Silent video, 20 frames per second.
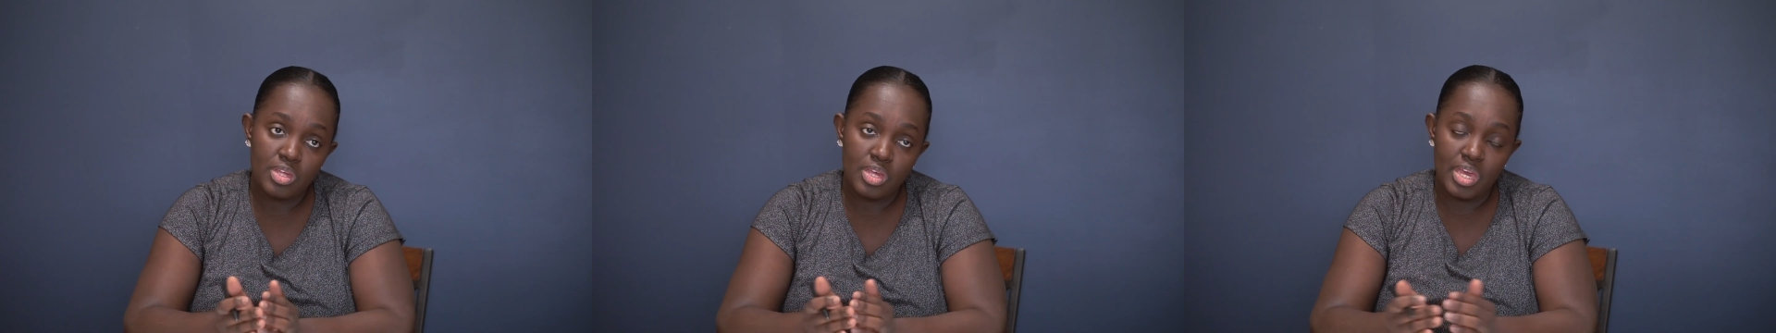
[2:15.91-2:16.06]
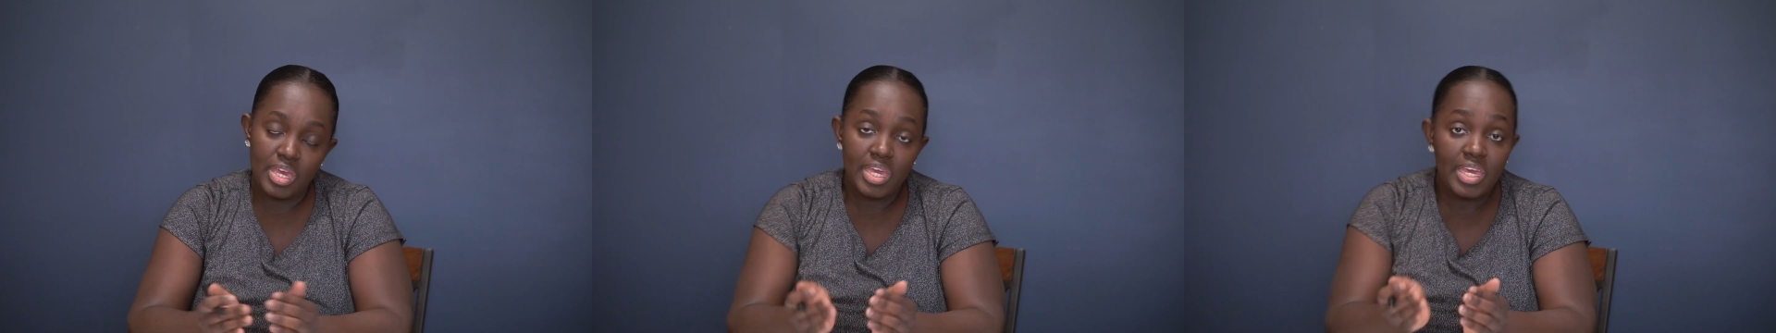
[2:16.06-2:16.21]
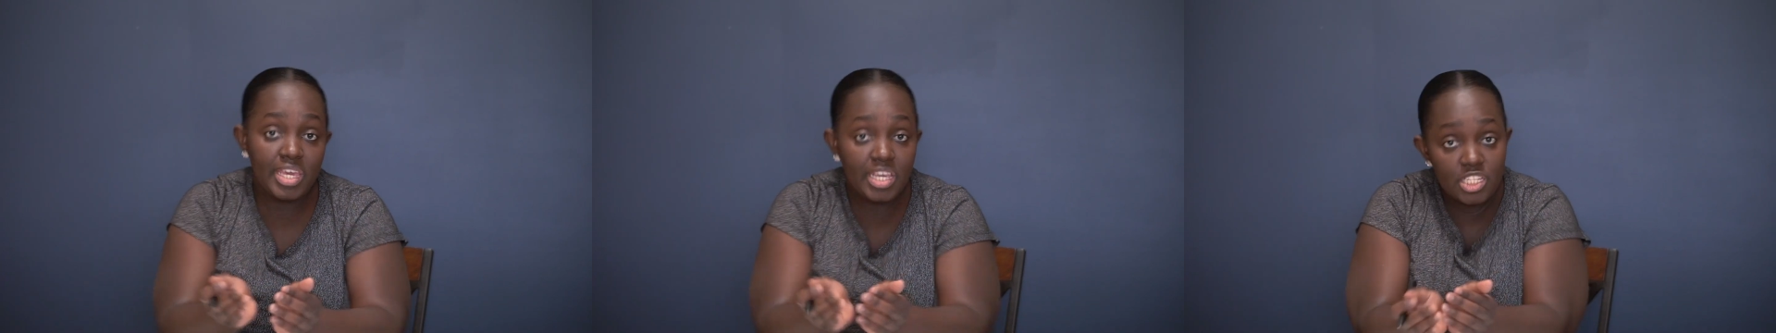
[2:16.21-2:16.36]

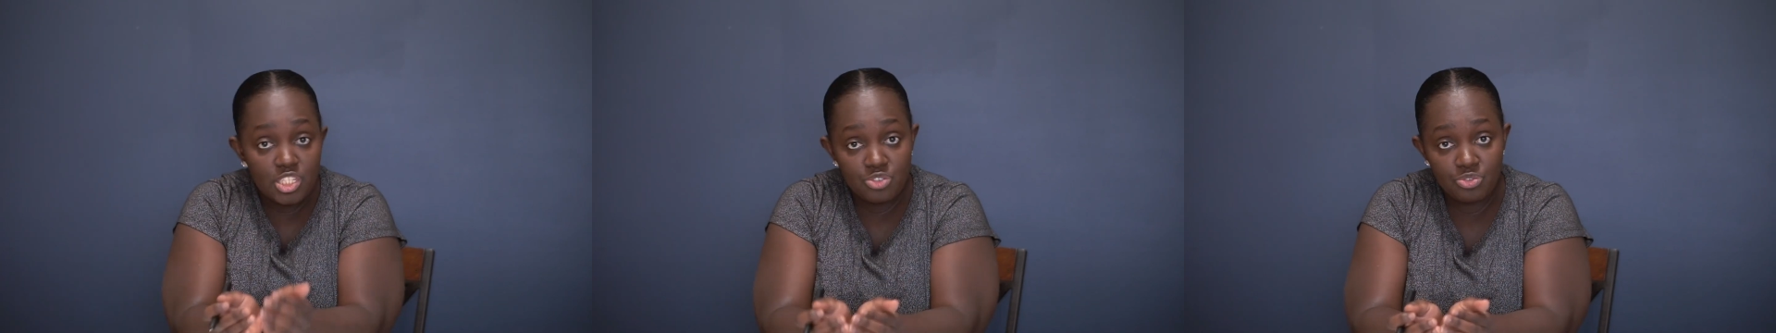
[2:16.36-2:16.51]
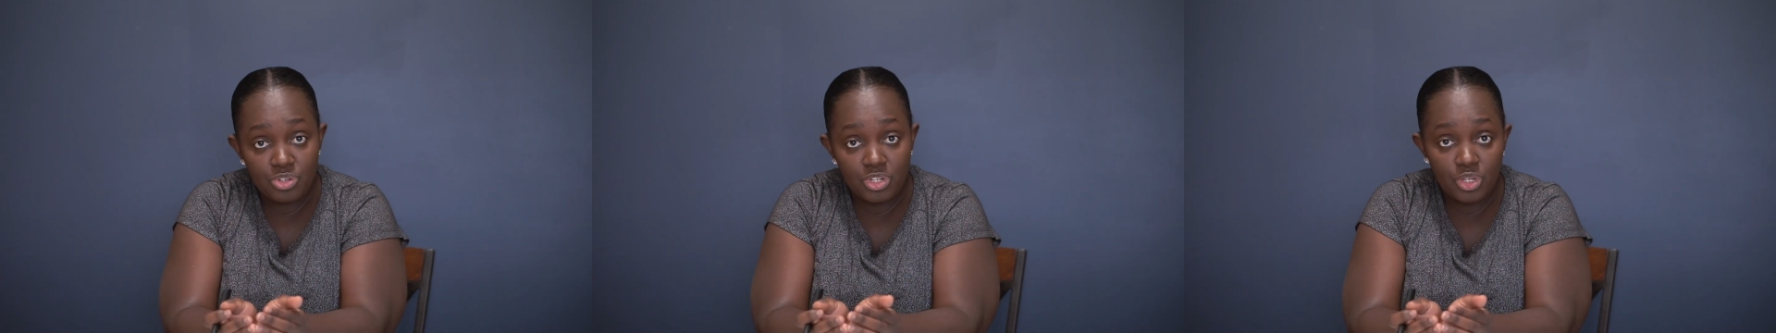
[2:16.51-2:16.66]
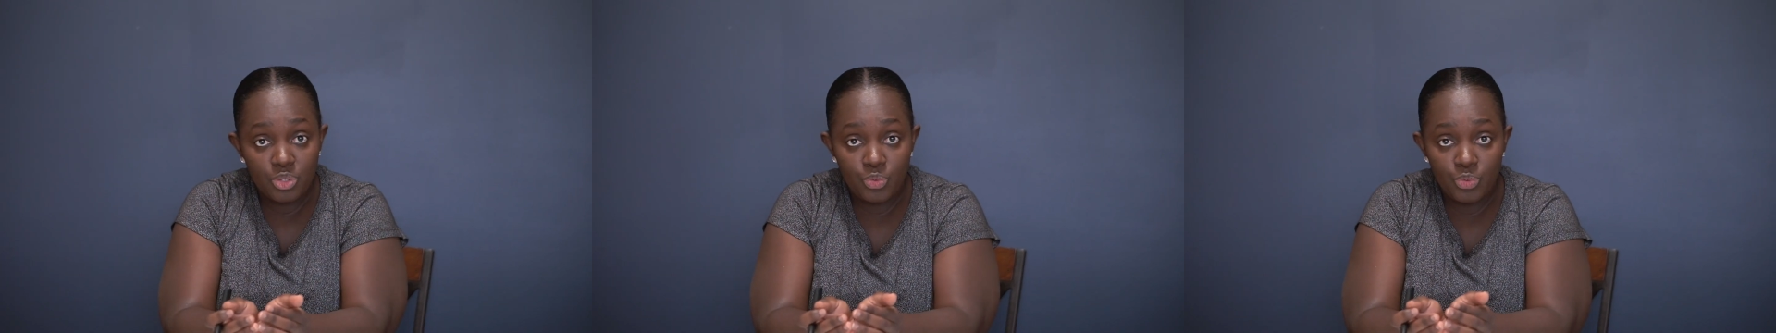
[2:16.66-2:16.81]
it heats
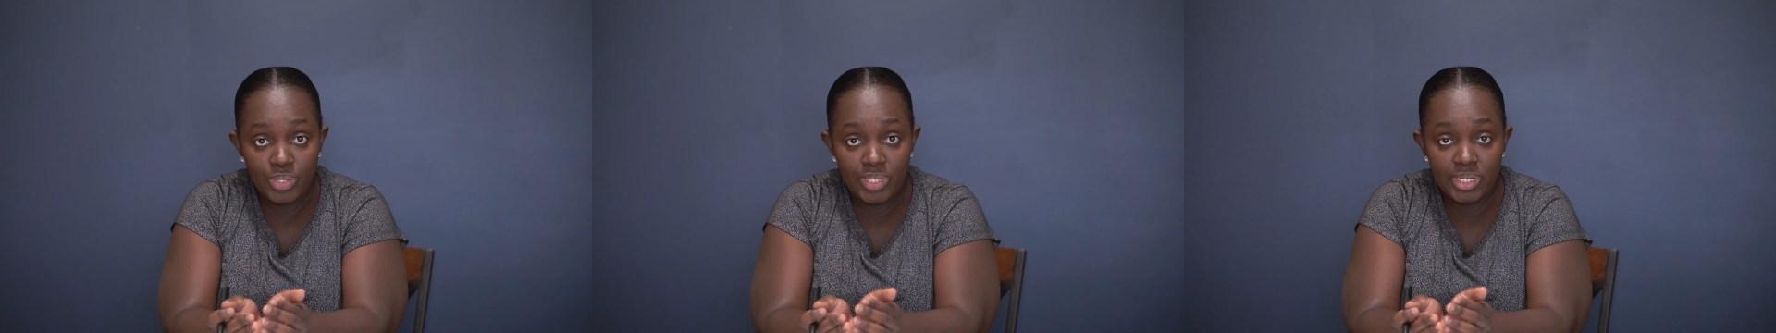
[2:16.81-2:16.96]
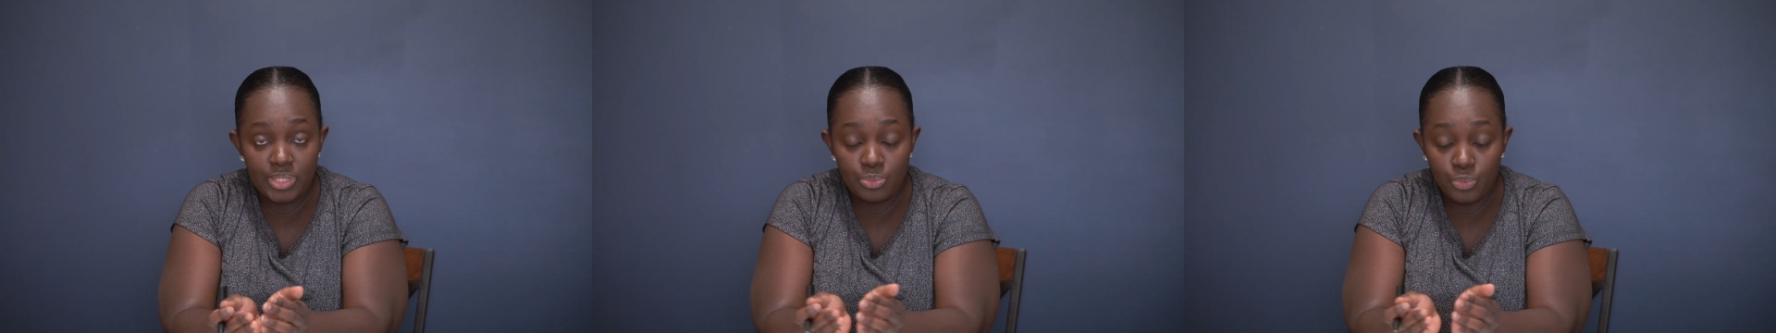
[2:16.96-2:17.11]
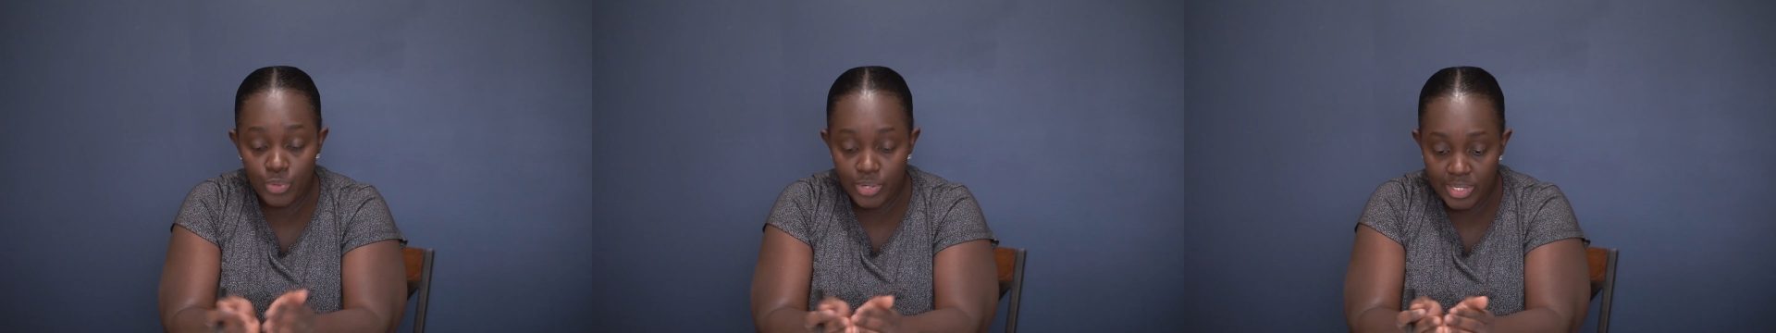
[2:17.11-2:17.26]
really
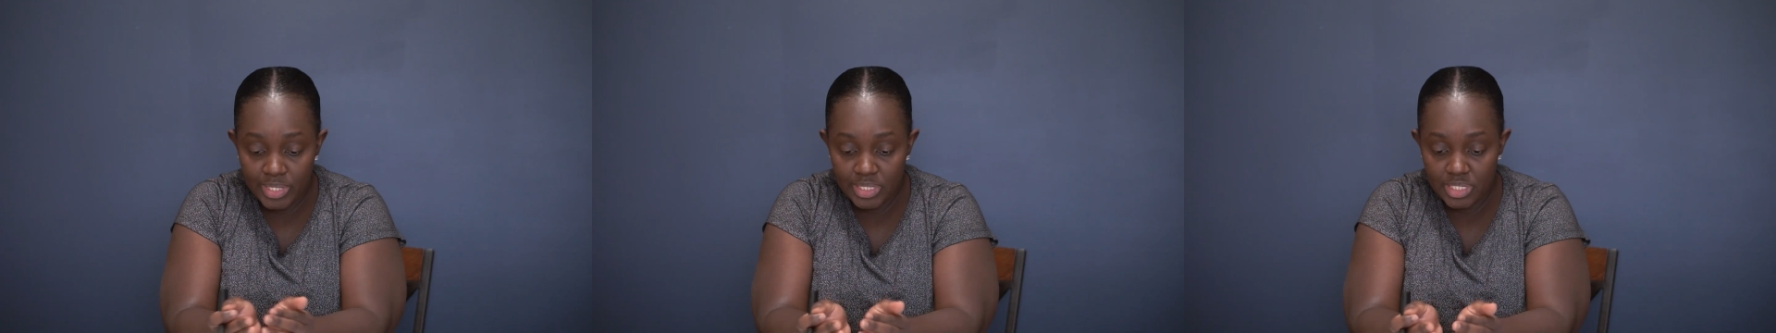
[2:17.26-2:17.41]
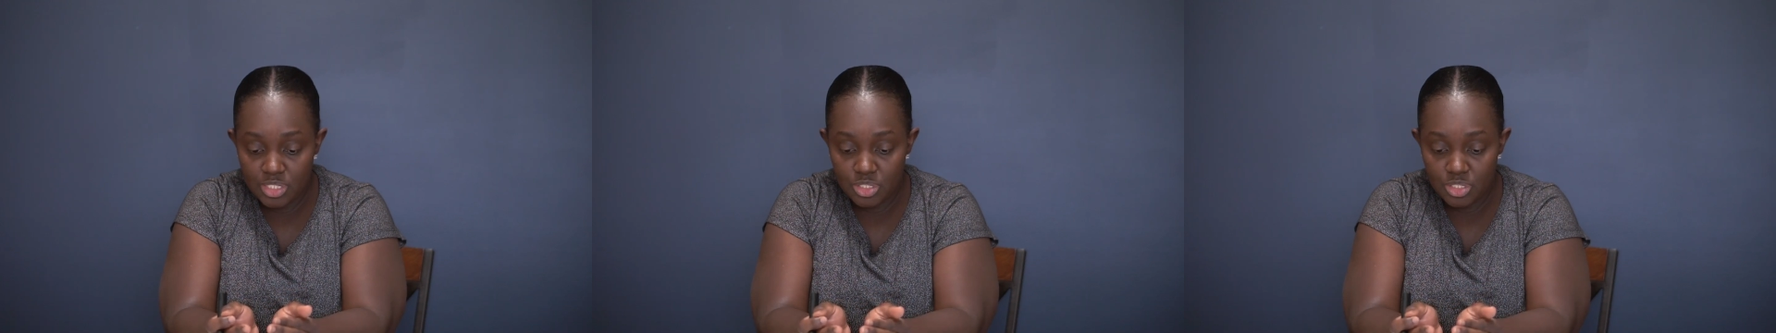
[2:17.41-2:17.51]
quickly,